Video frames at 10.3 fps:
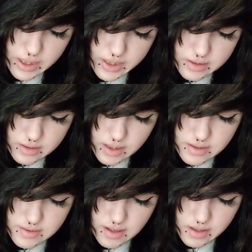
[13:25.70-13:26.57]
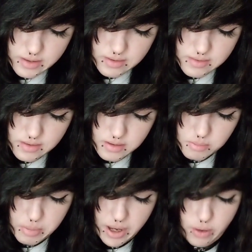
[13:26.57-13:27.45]
like, let's say you listen
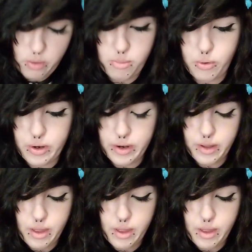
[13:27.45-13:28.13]
to Paramore,